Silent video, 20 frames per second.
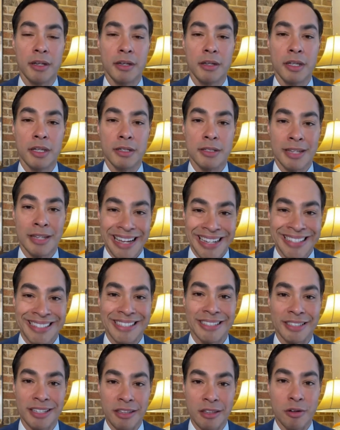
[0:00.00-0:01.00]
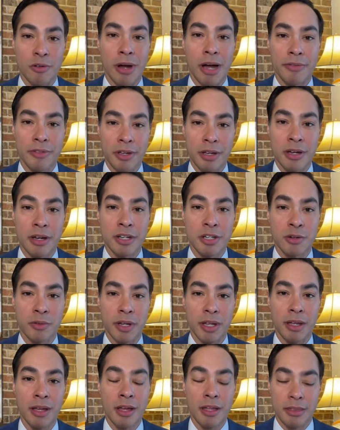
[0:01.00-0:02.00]
in Texas and throughout the country.
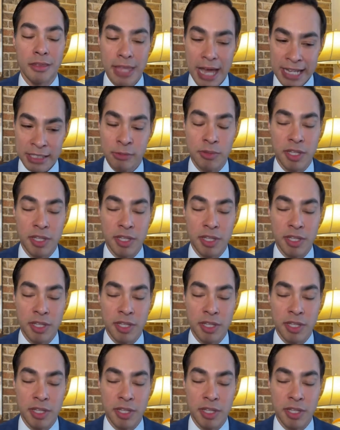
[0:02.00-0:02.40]
That's what they're